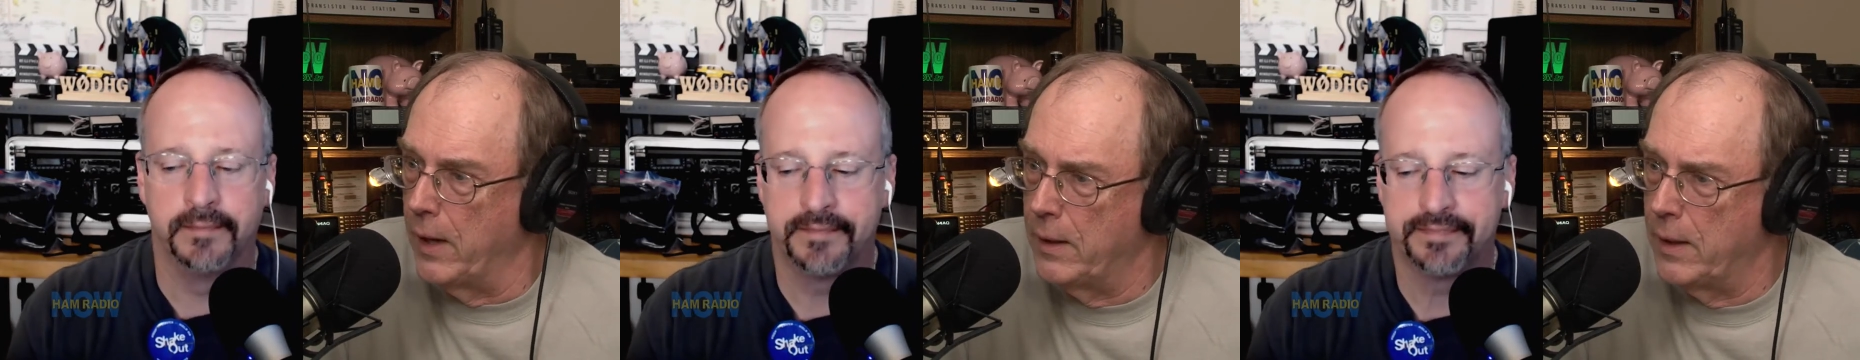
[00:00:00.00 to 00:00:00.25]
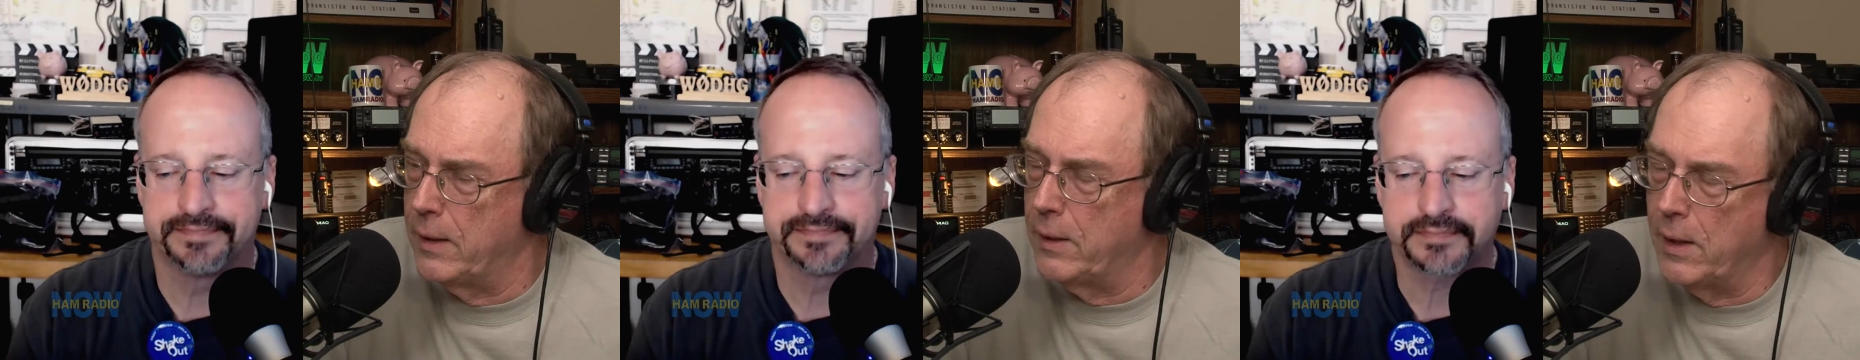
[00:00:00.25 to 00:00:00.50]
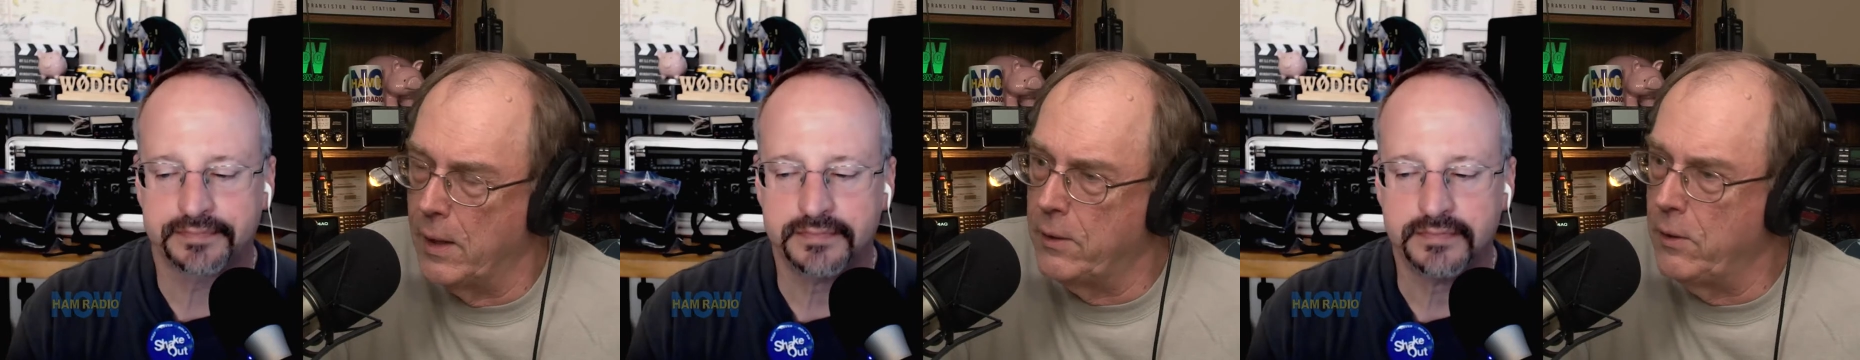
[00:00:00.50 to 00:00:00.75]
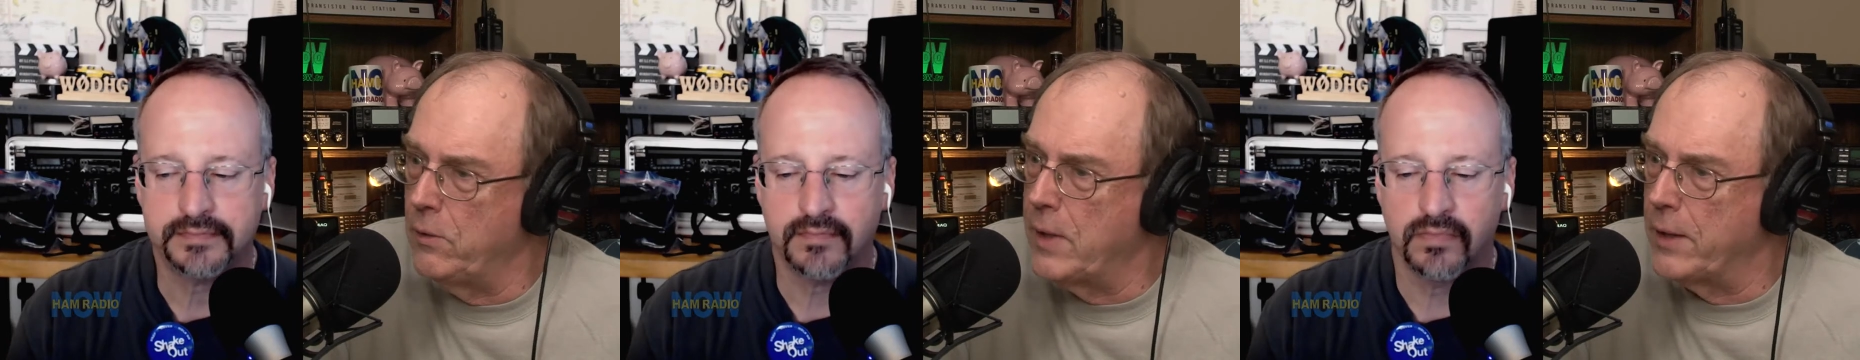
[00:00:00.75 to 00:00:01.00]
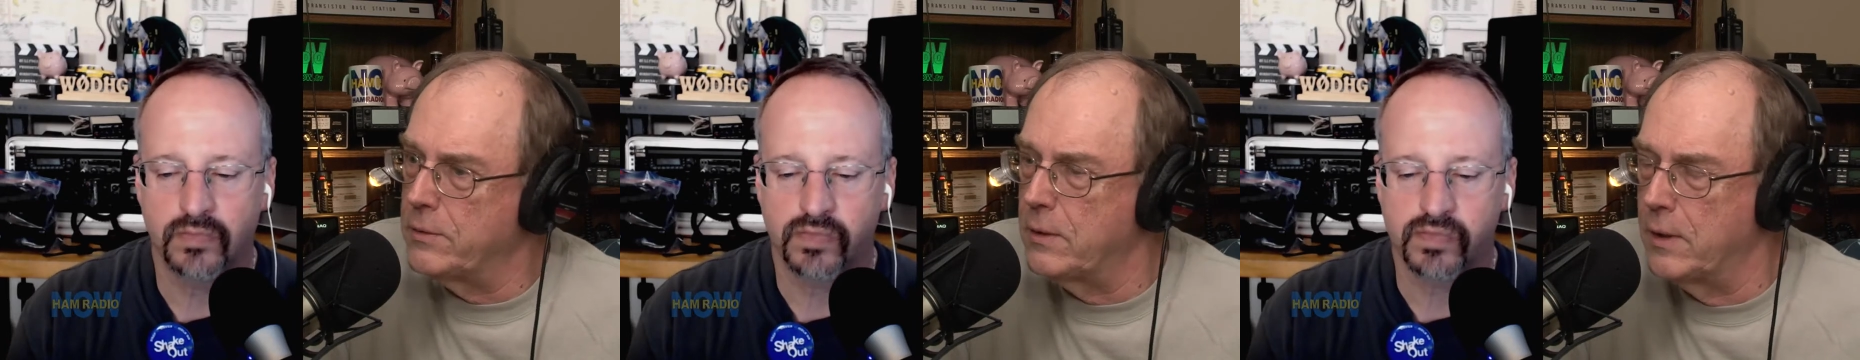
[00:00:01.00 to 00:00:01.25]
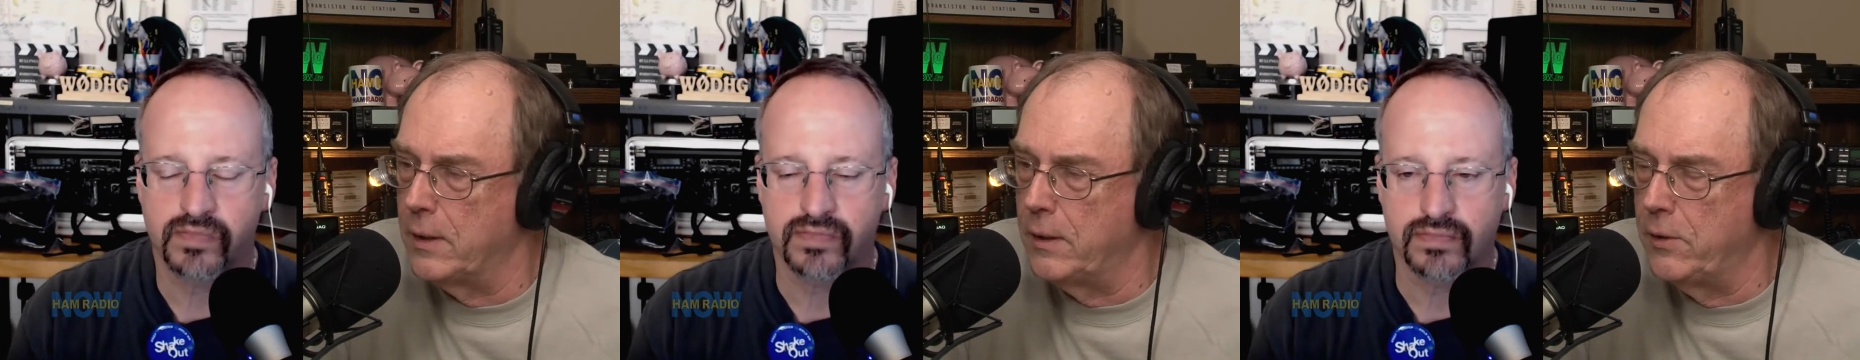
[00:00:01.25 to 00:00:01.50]
Speaker 1: yeah, and uh, do you guys
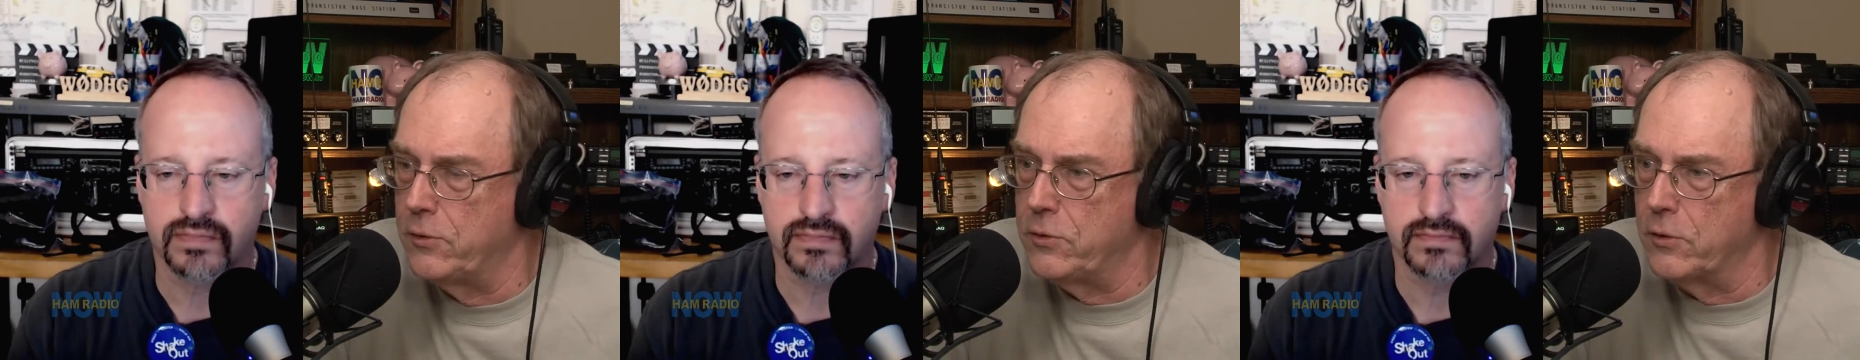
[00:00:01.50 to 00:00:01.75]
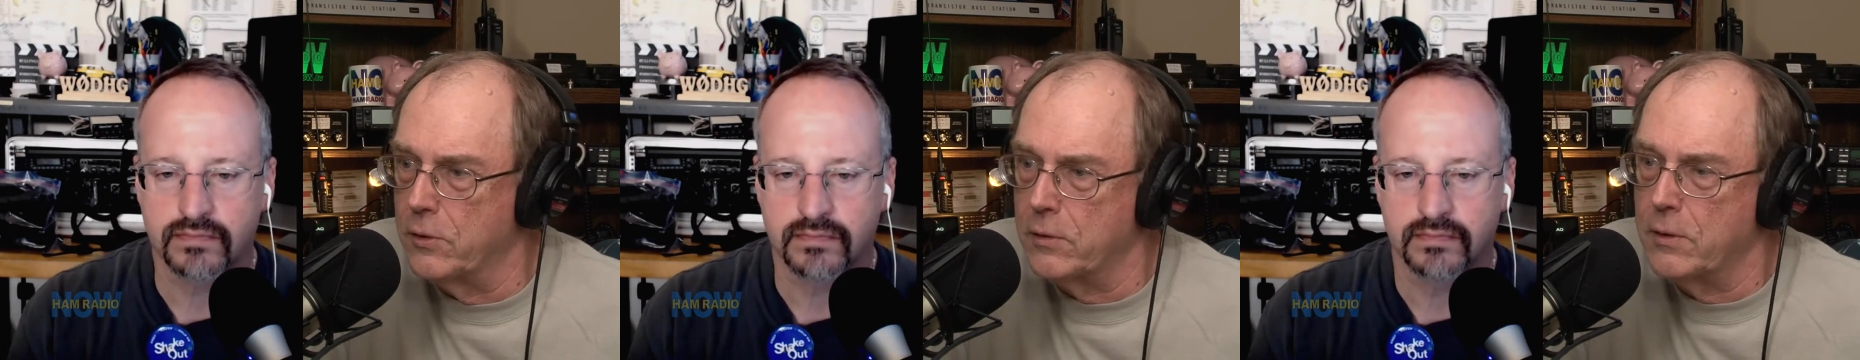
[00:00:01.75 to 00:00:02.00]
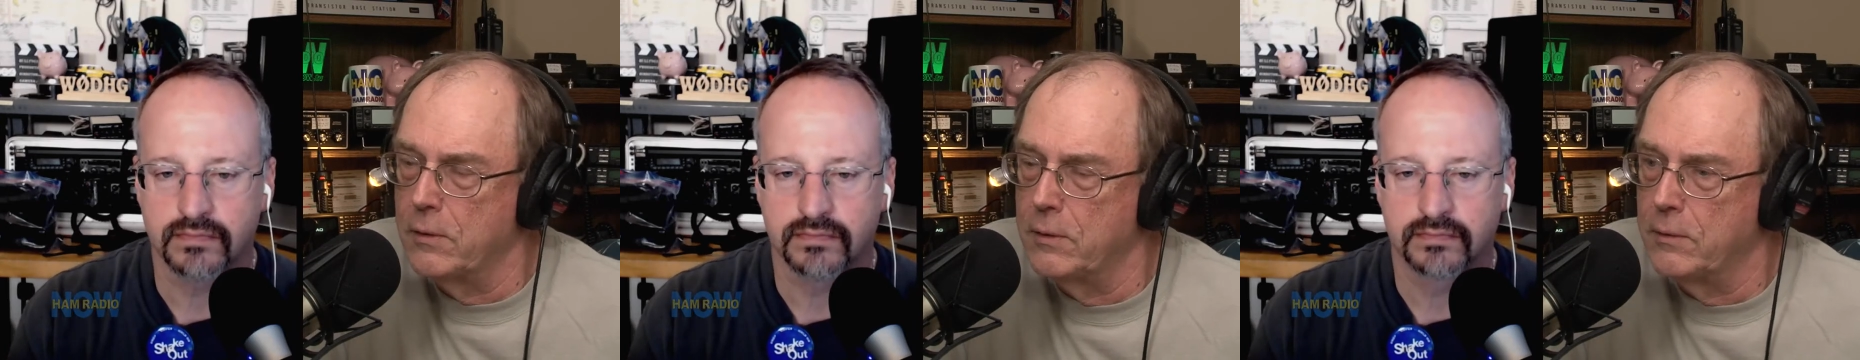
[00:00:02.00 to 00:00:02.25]
uh, does your